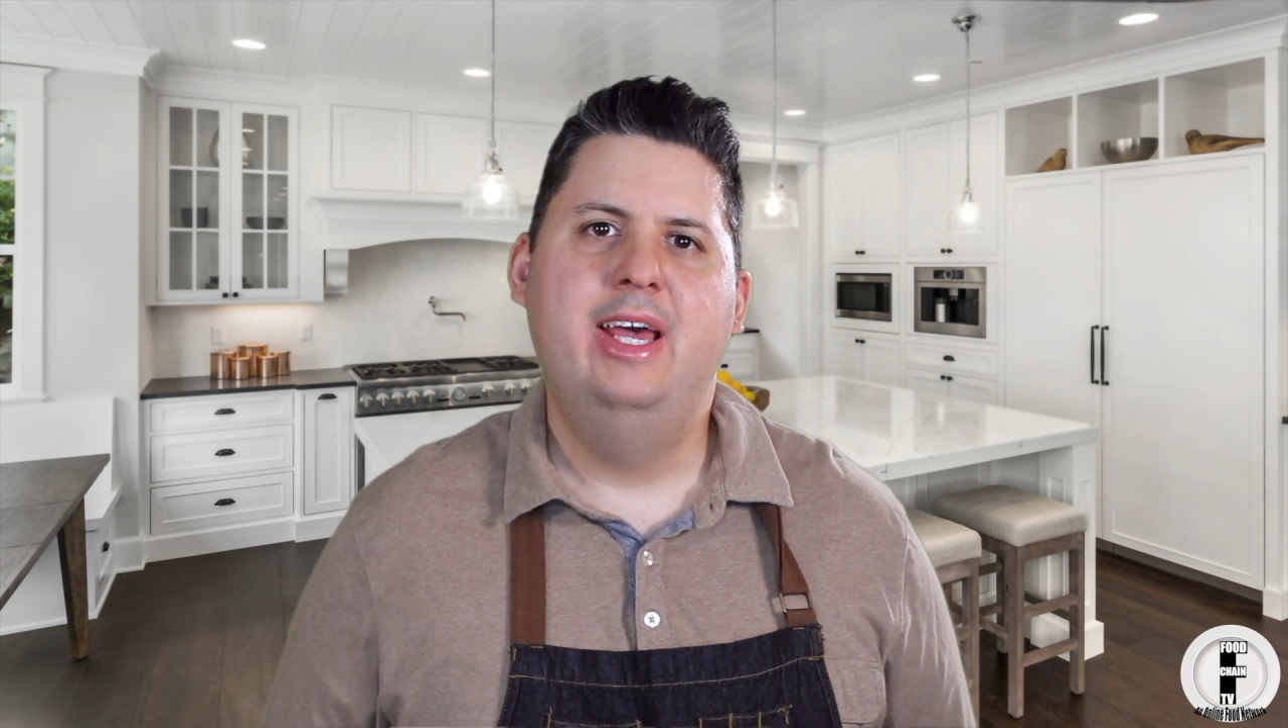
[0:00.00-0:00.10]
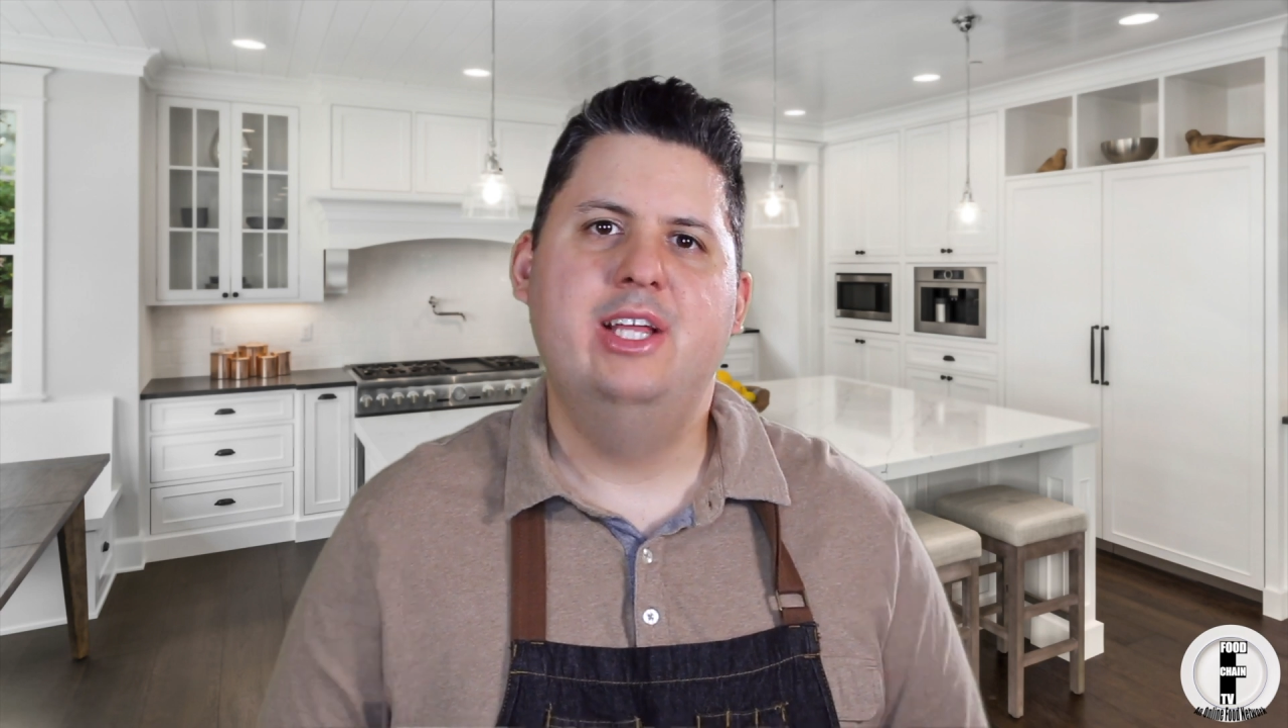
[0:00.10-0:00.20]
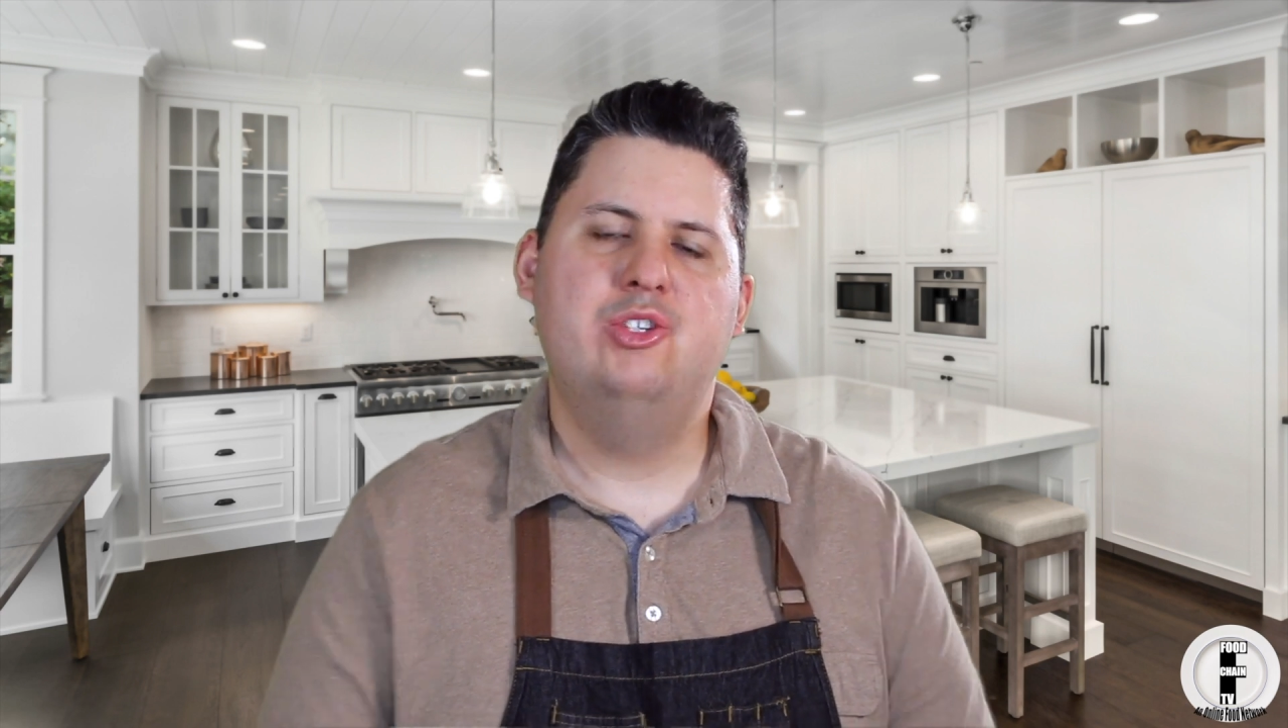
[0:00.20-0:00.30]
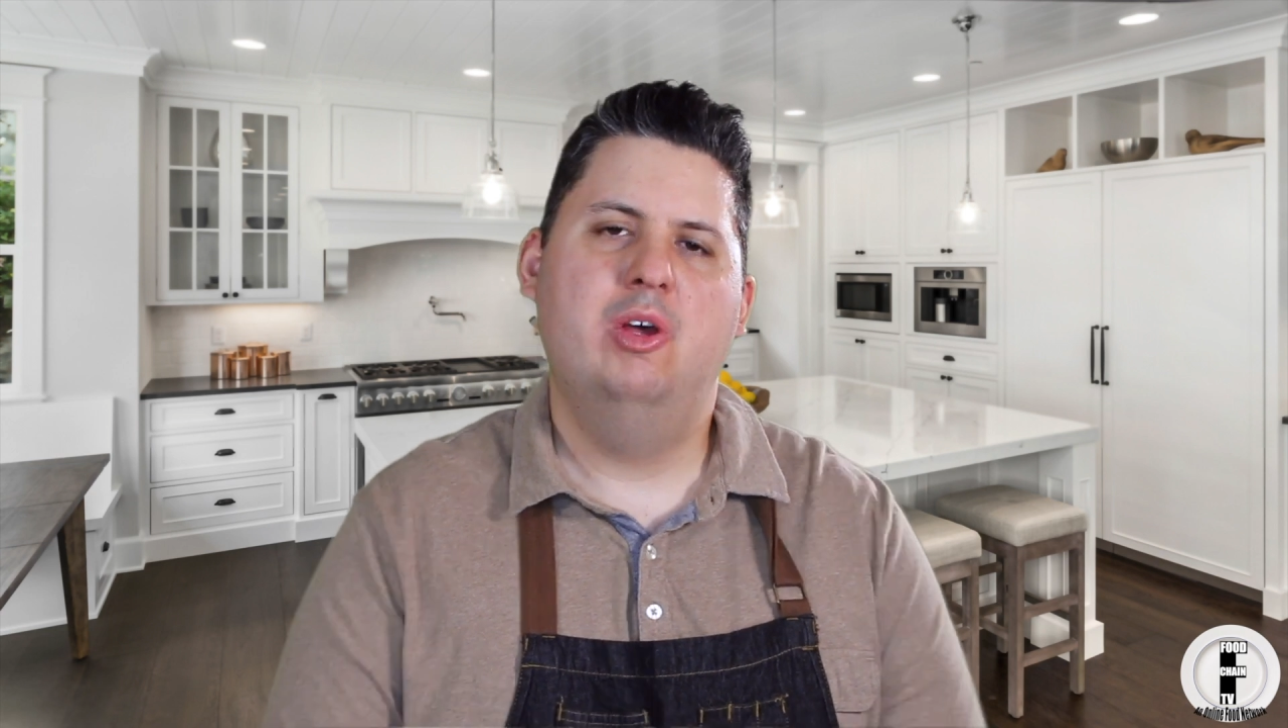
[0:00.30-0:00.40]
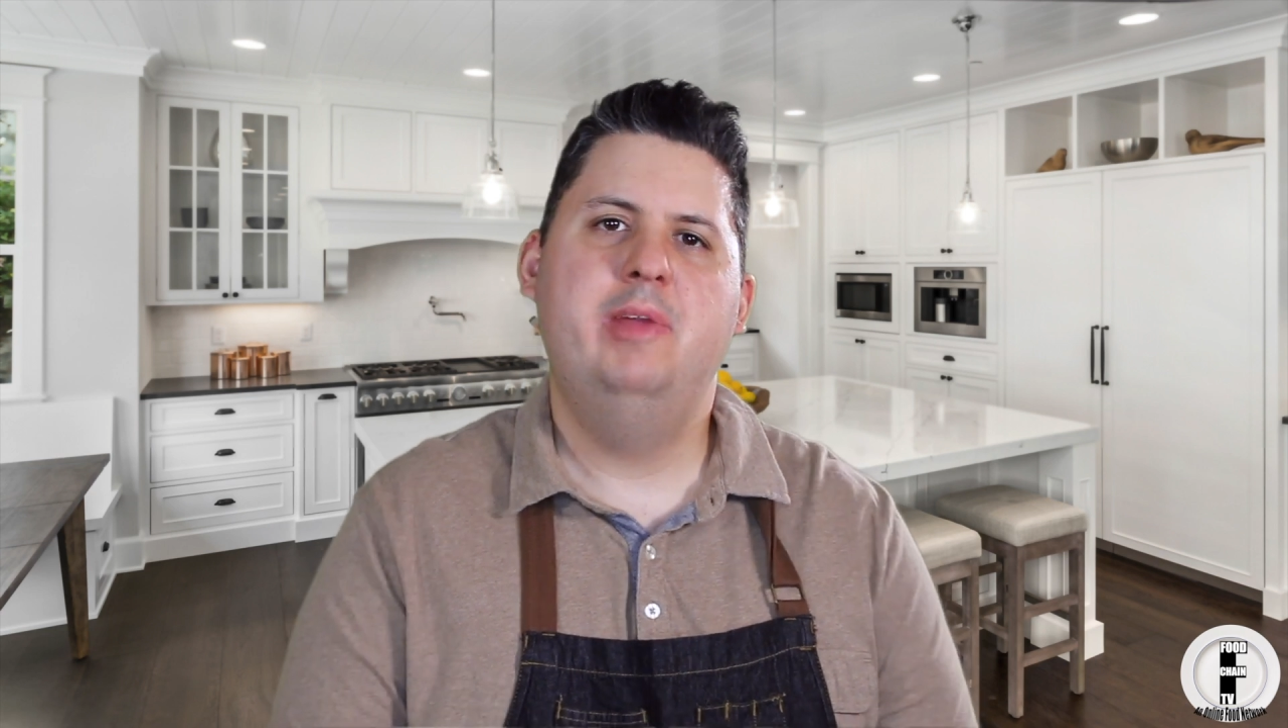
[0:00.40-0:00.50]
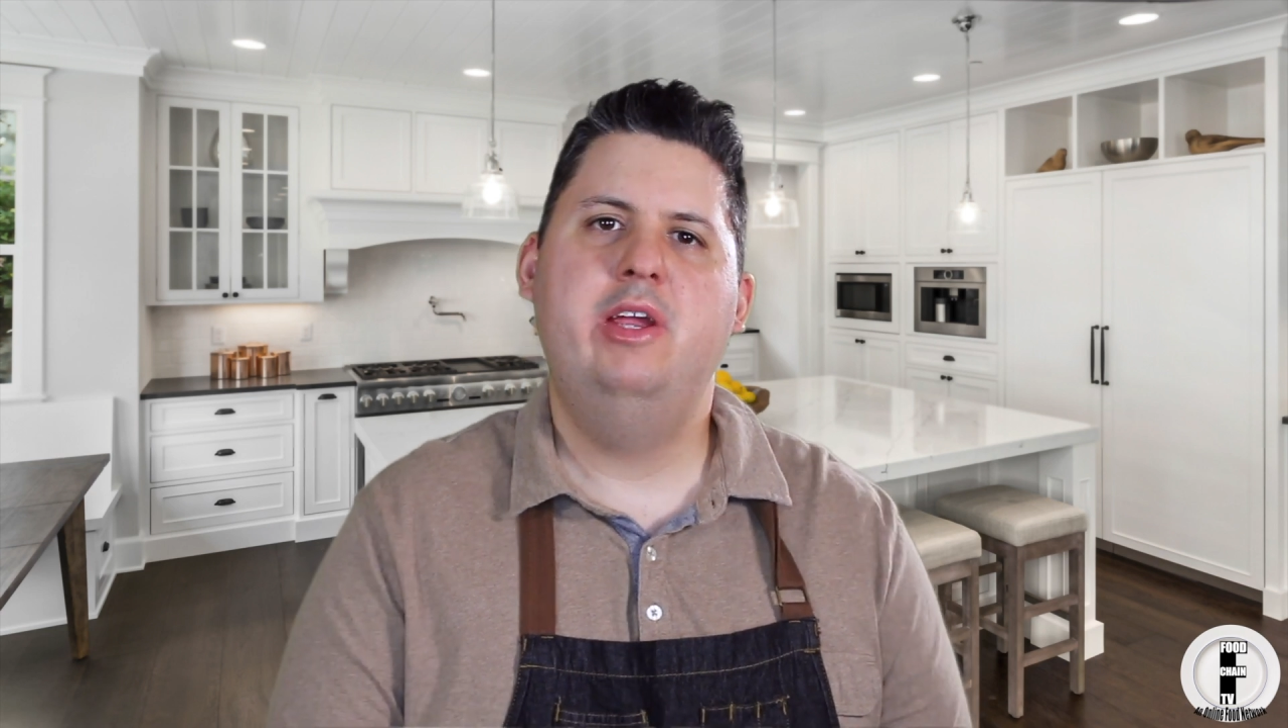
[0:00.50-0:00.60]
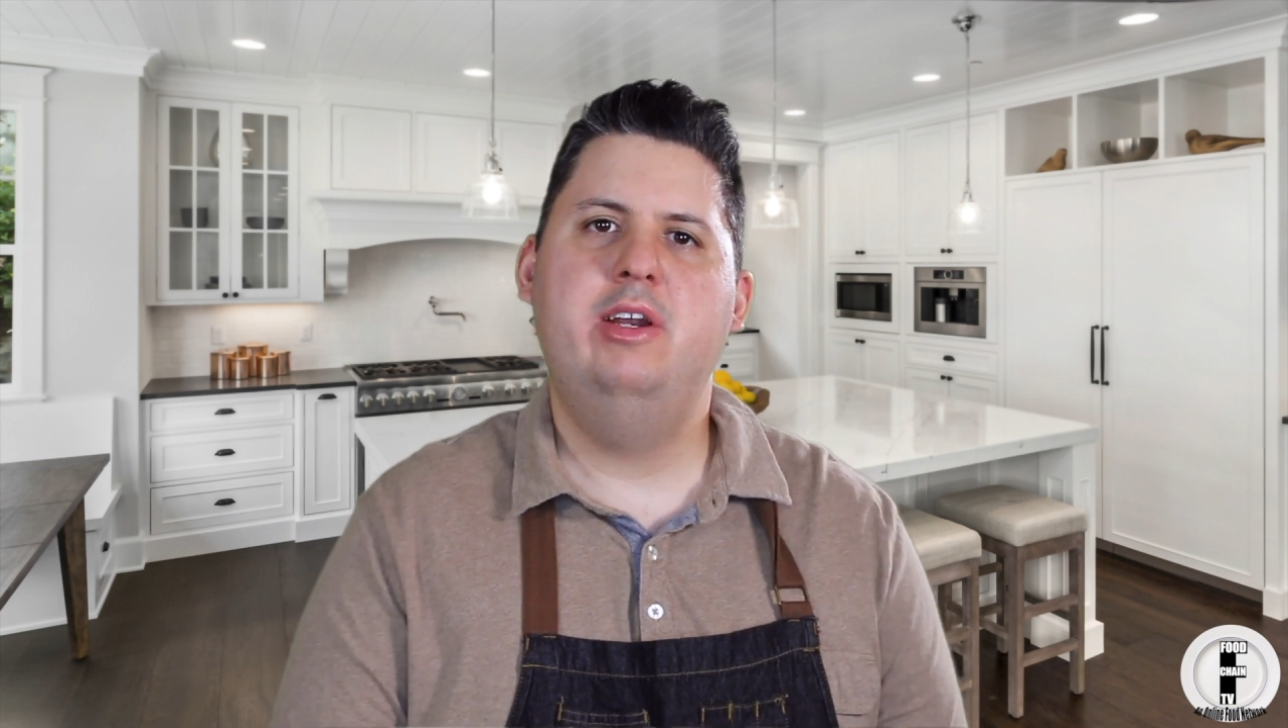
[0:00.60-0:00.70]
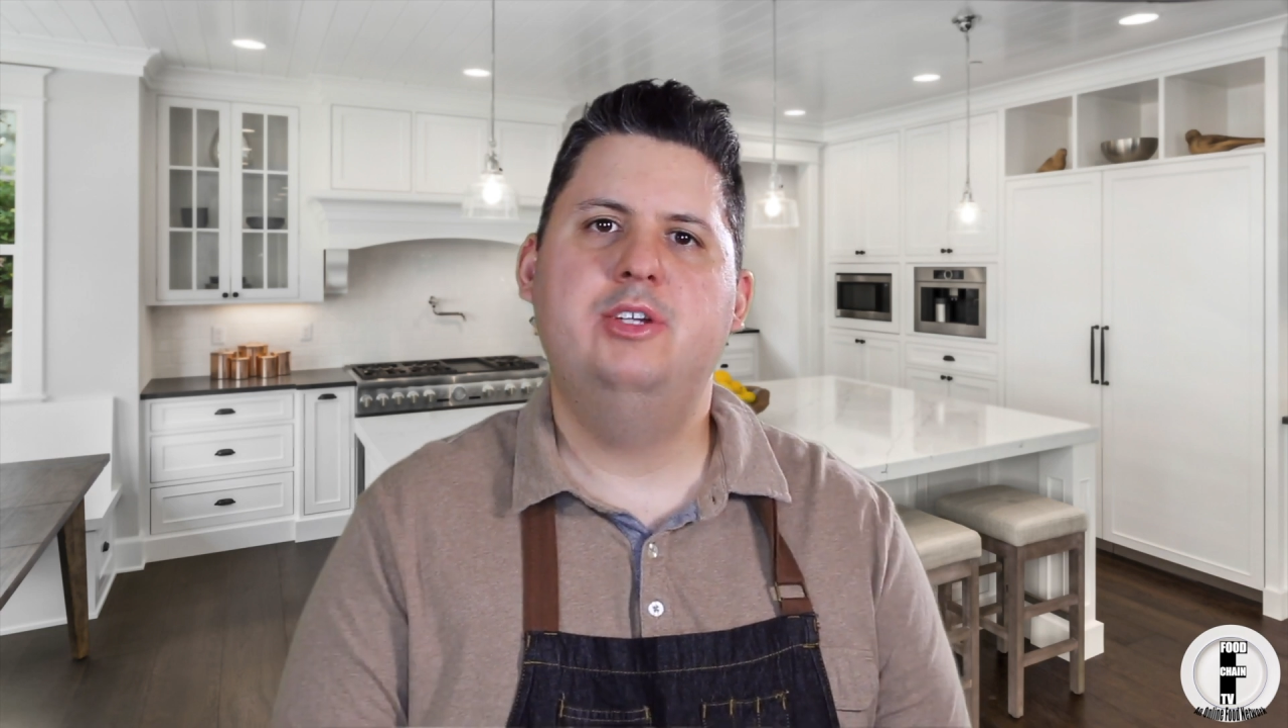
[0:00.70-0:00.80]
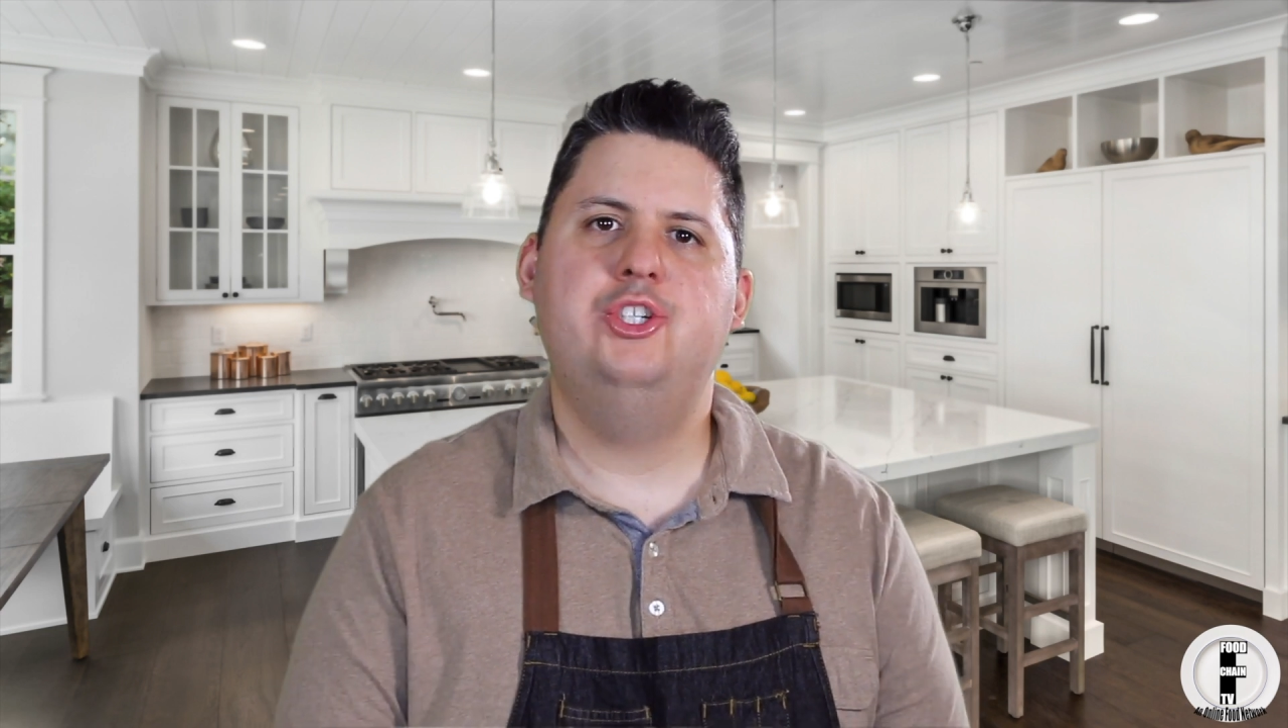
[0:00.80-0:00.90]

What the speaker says: And so I'm here to